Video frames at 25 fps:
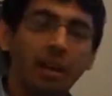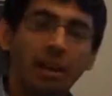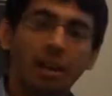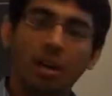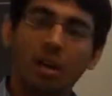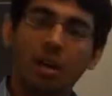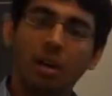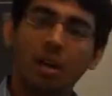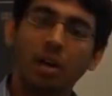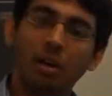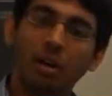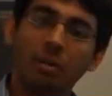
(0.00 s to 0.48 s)

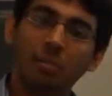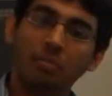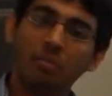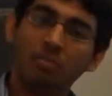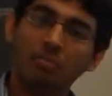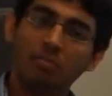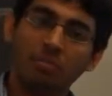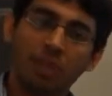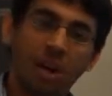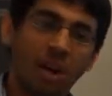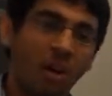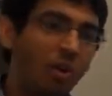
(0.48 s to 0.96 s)

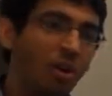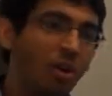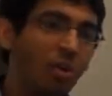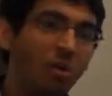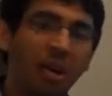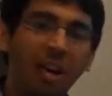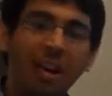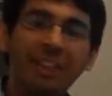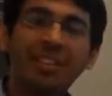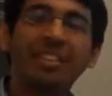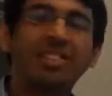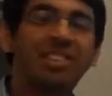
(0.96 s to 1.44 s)
How do you
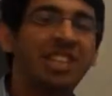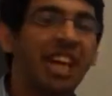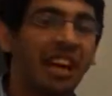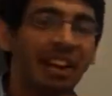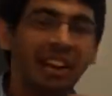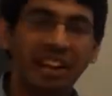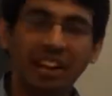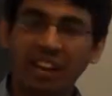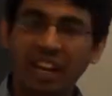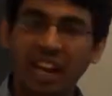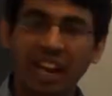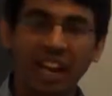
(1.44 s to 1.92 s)
get the
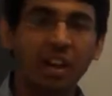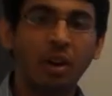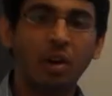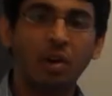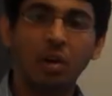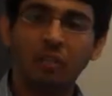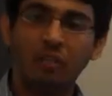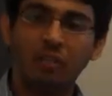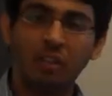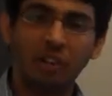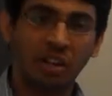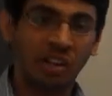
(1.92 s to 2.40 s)
channel gain out
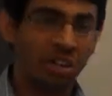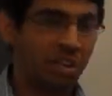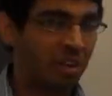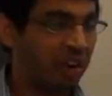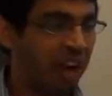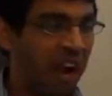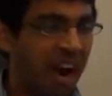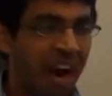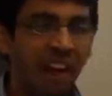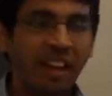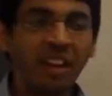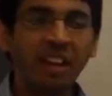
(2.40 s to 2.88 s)
of it? You're
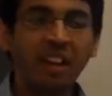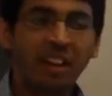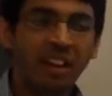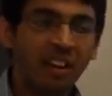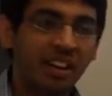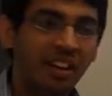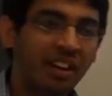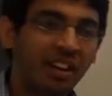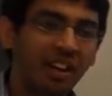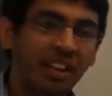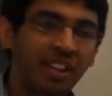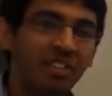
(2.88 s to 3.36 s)
adding
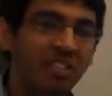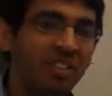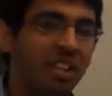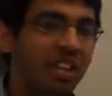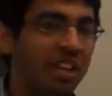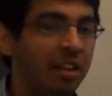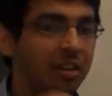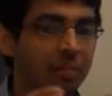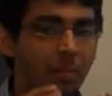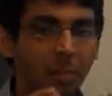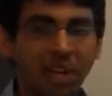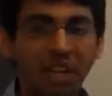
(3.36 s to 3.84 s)
redundancy.
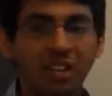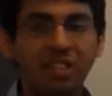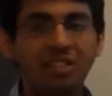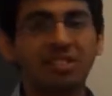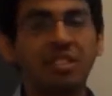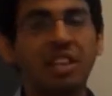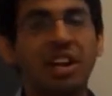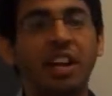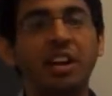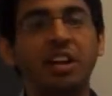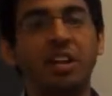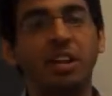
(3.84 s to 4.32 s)
It means
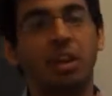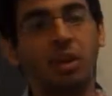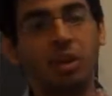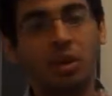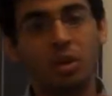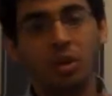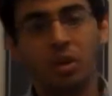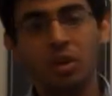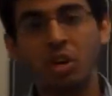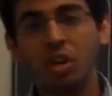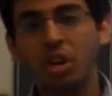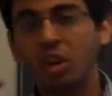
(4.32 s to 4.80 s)
that
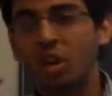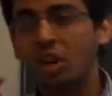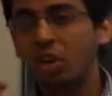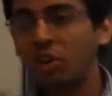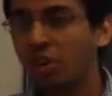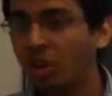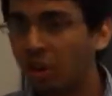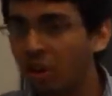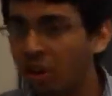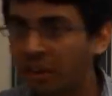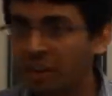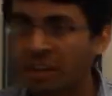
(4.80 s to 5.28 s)

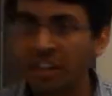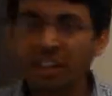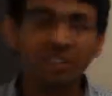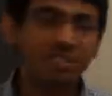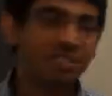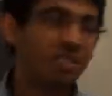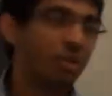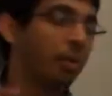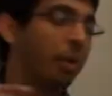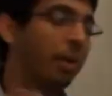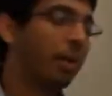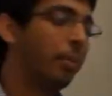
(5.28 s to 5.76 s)
you're
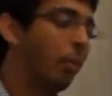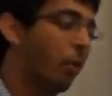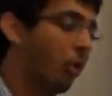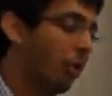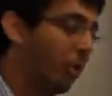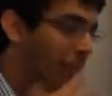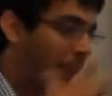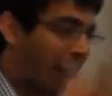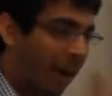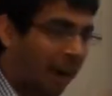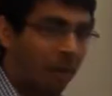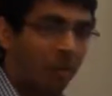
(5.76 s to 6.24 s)
consuming more
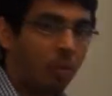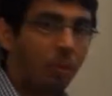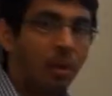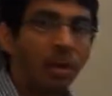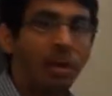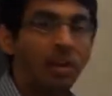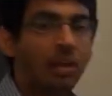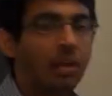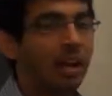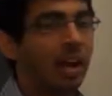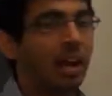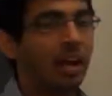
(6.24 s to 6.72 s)

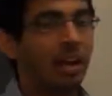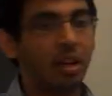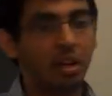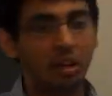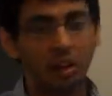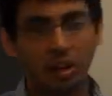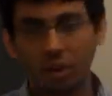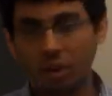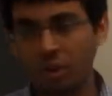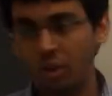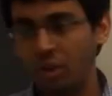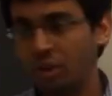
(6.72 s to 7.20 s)
bandwidth and
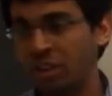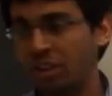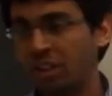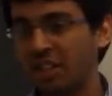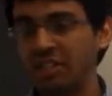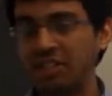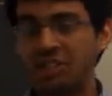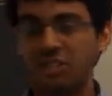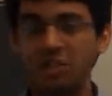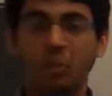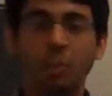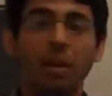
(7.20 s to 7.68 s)
you're
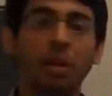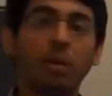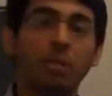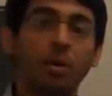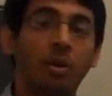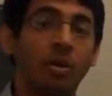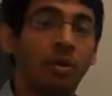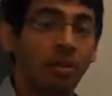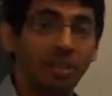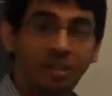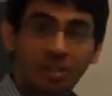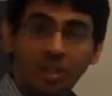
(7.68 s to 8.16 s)
consuming more
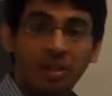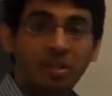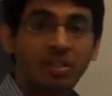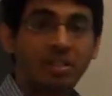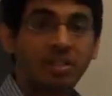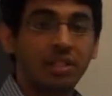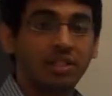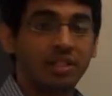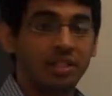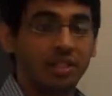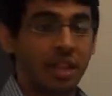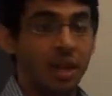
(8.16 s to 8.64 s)

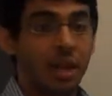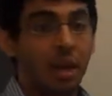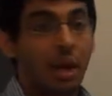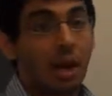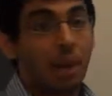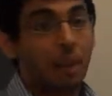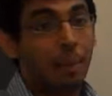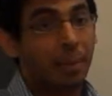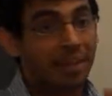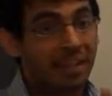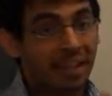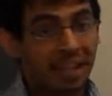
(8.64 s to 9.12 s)
resources.
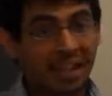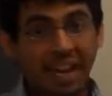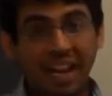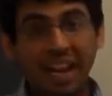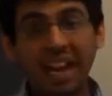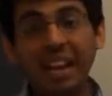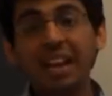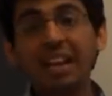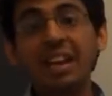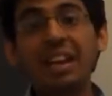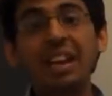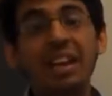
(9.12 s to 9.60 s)
But the
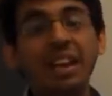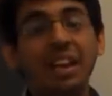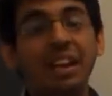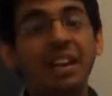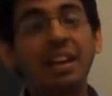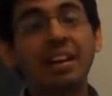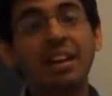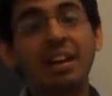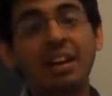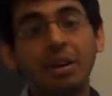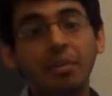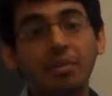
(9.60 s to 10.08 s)
gain here
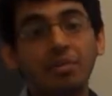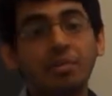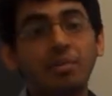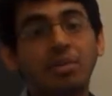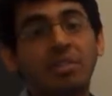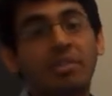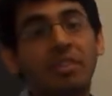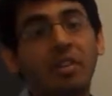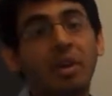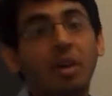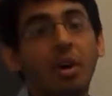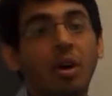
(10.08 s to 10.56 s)
comes
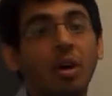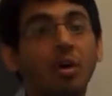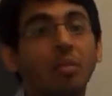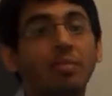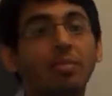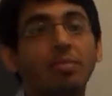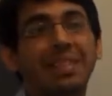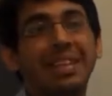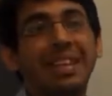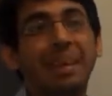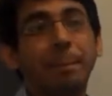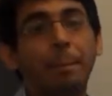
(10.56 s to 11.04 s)
from
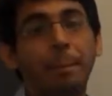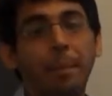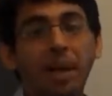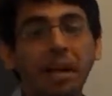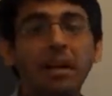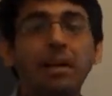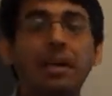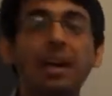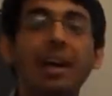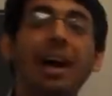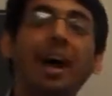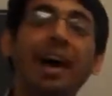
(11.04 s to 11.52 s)
the
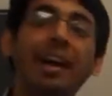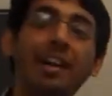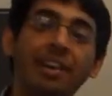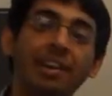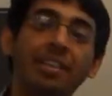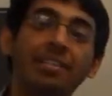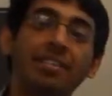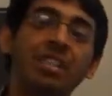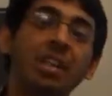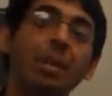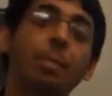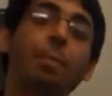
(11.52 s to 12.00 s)
bit
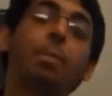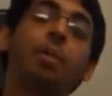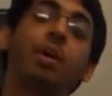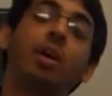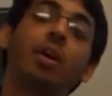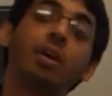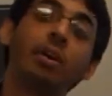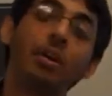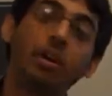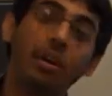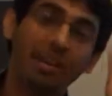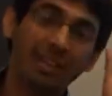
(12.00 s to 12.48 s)
energy
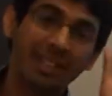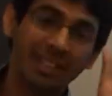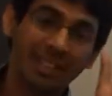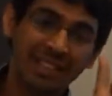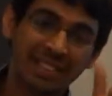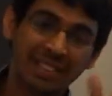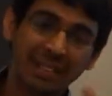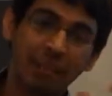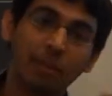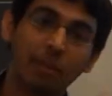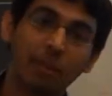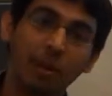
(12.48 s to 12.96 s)
per
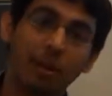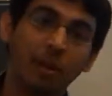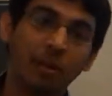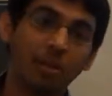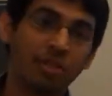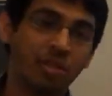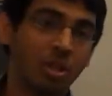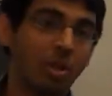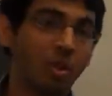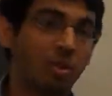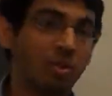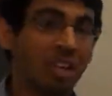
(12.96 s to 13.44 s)
symbol.
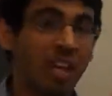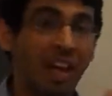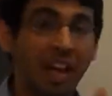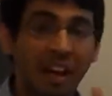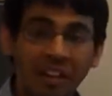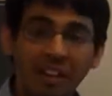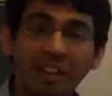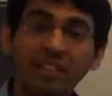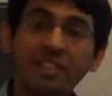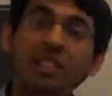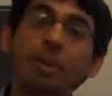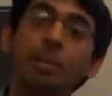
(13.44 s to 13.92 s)
So the
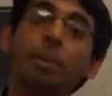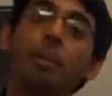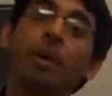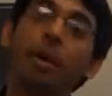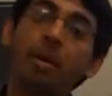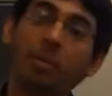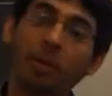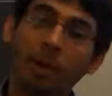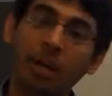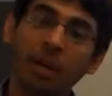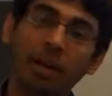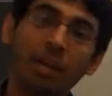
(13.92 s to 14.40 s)
energy per
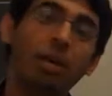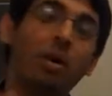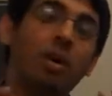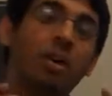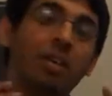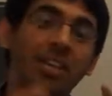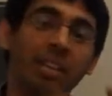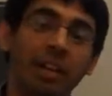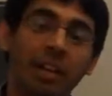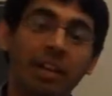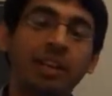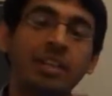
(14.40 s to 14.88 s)
bit or
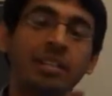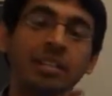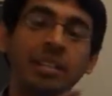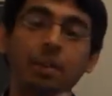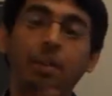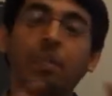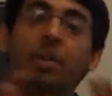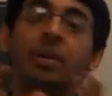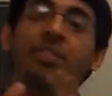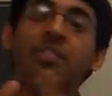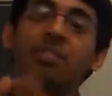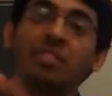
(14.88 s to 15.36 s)
the energy
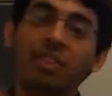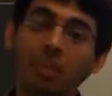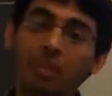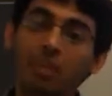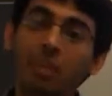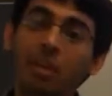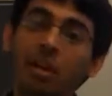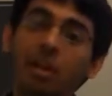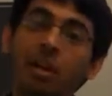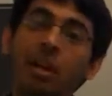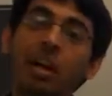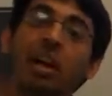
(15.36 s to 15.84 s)
per
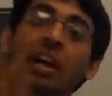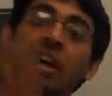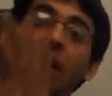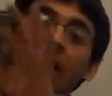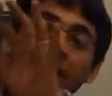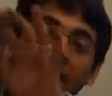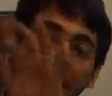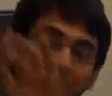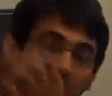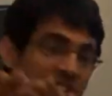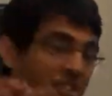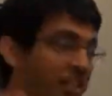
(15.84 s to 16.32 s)
symbol
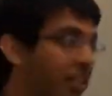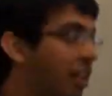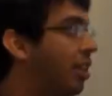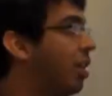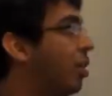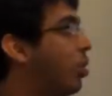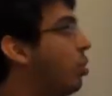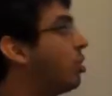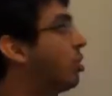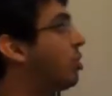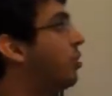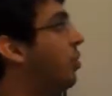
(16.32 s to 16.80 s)
gets
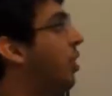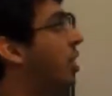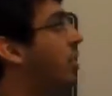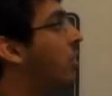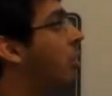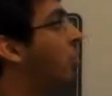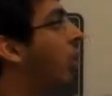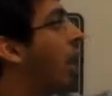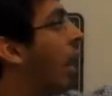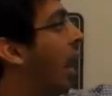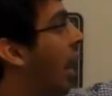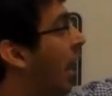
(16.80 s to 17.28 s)
reduced when you
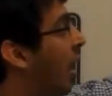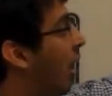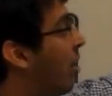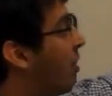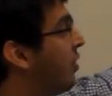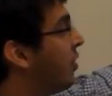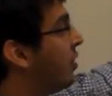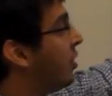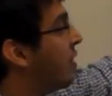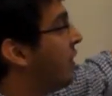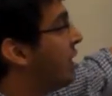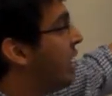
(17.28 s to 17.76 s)
have
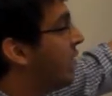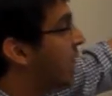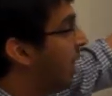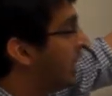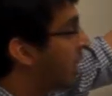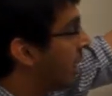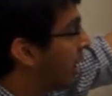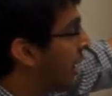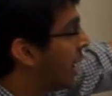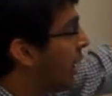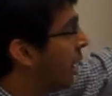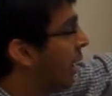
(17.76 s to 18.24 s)
the
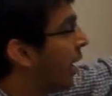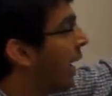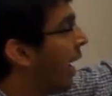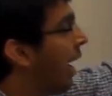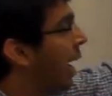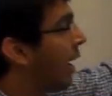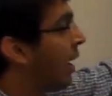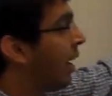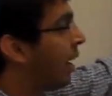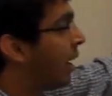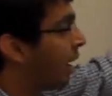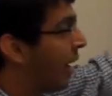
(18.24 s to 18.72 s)

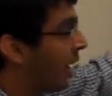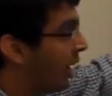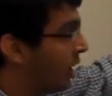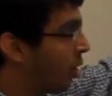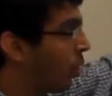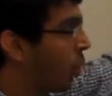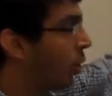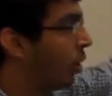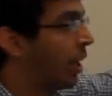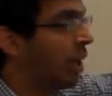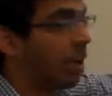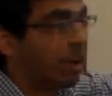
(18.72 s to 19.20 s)
error
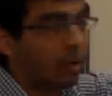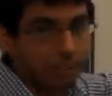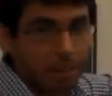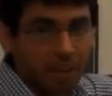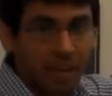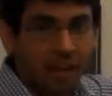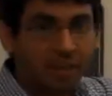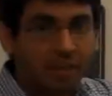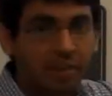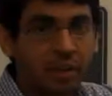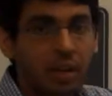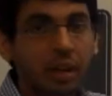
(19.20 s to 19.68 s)
encoding in
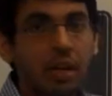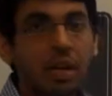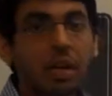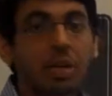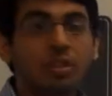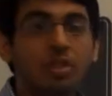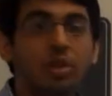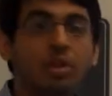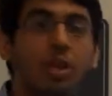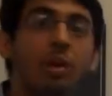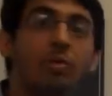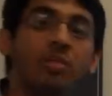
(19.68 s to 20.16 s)
place.
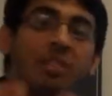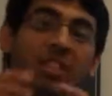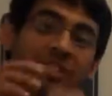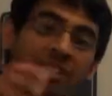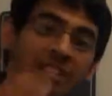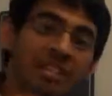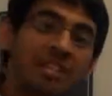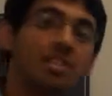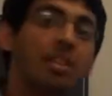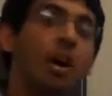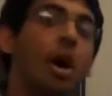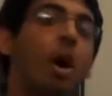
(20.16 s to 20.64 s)
So now this
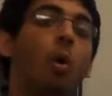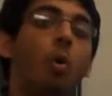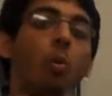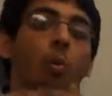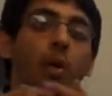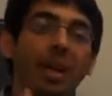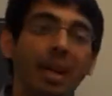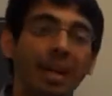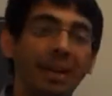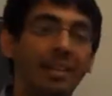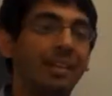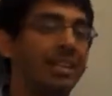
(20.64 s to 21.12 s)
is how we
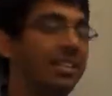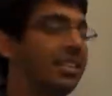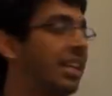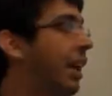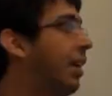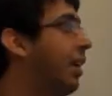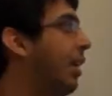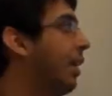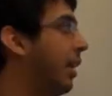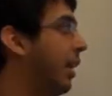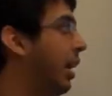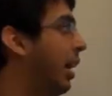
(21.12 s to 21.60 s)
get the
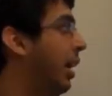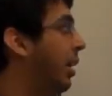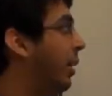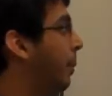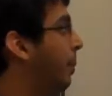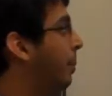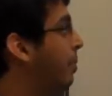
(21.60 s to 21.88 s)
channel gain.